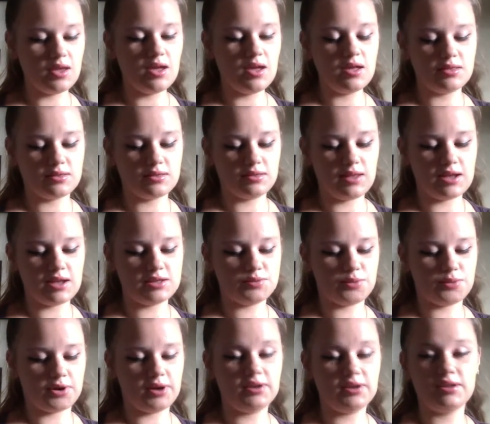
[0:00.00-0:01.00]
the last
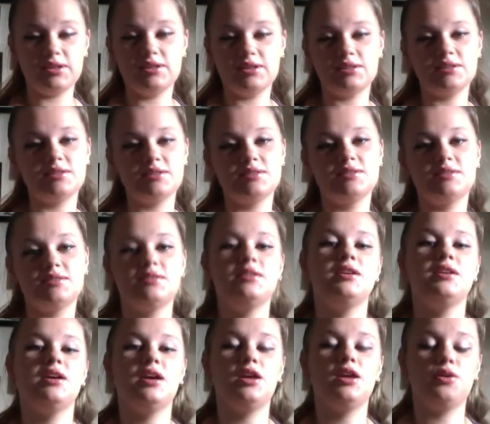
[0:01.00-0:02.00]
product is the
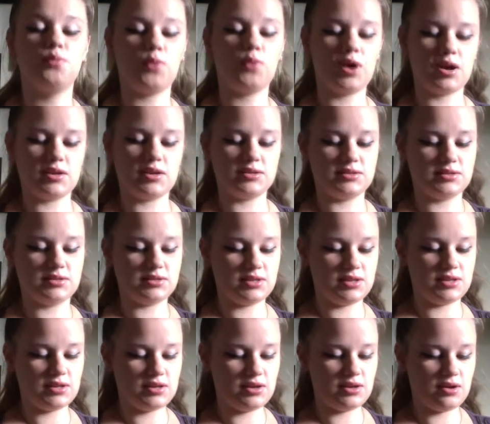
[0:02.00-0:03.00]

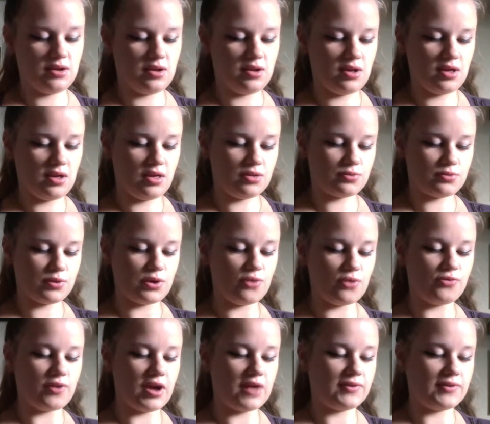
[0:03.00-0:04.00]
NYC
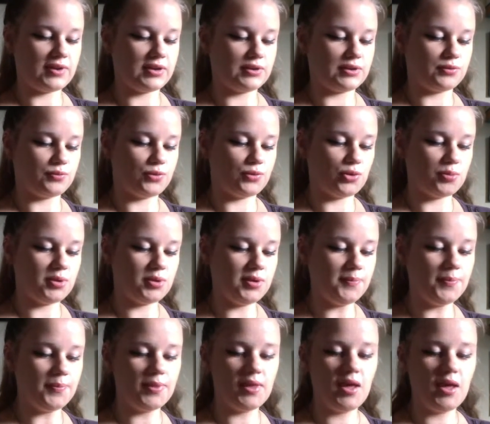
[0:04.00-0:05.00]
305 in Ruby.
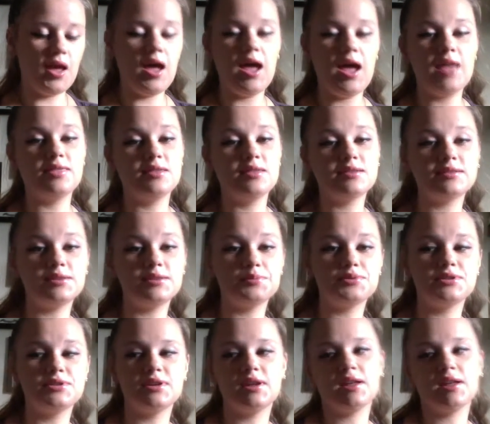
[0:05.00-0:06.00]
And this
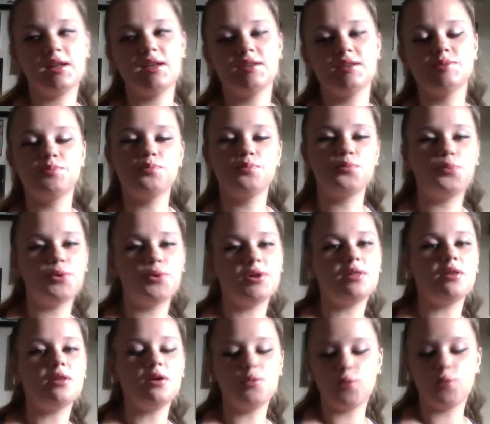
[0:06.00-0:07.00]
lipstick is pretty
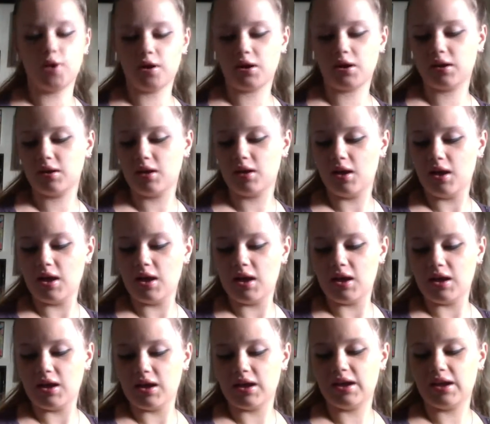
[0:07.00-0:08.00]
long wearing.
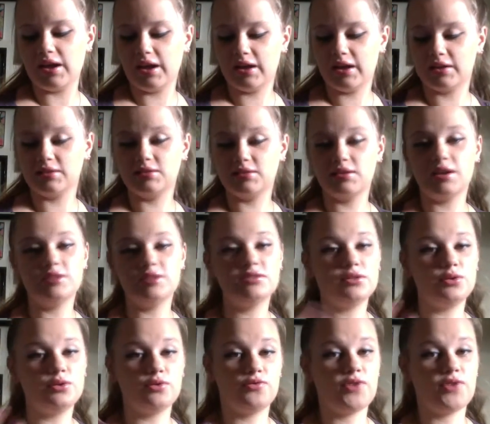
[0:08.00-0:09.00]
It does
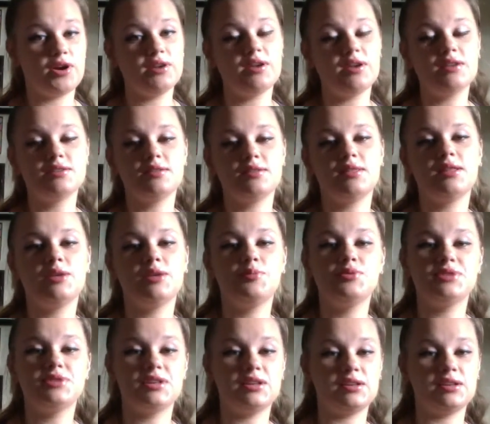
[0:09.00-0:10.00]
look very nice on the
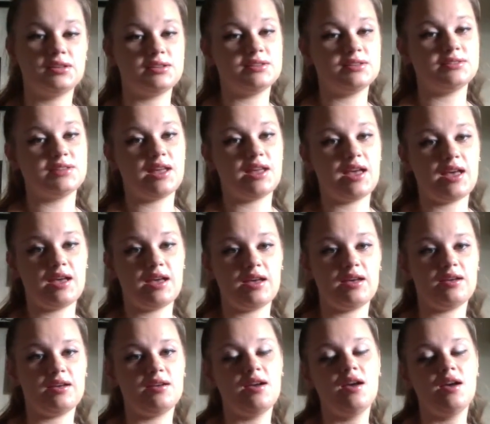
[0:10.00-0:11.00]
lips. It is
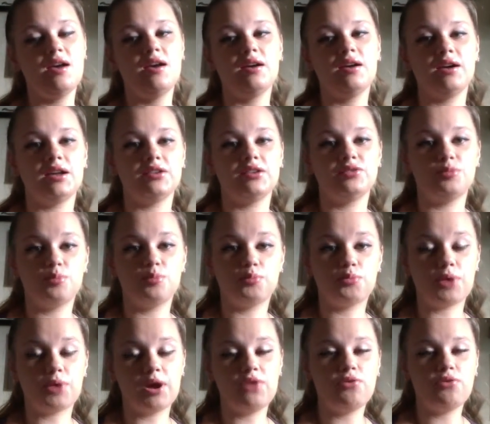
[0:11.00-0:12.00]
a kind of
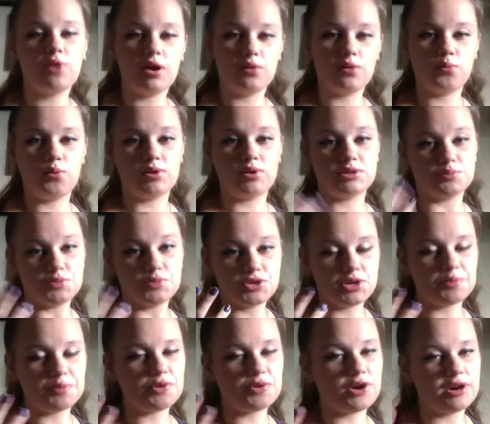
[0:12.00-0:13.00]
bright red with some
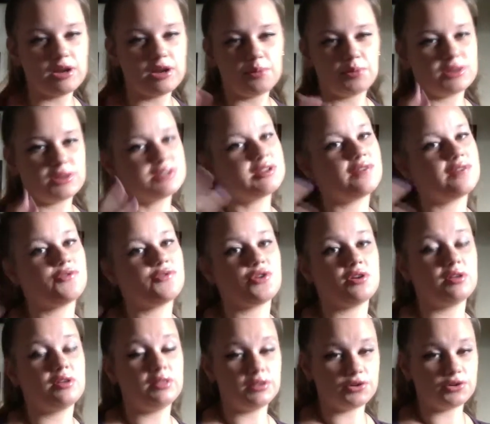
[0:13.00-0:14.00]
shimmer in it, but it's not very
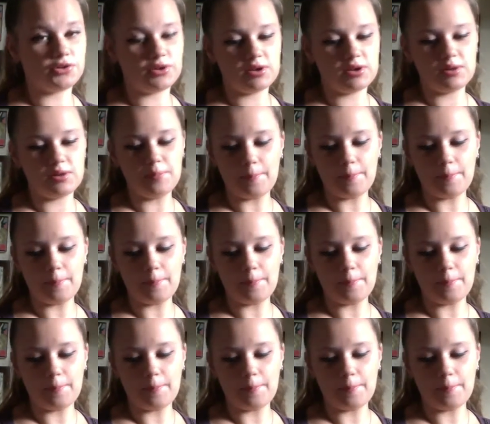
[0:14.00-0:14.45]
glittery.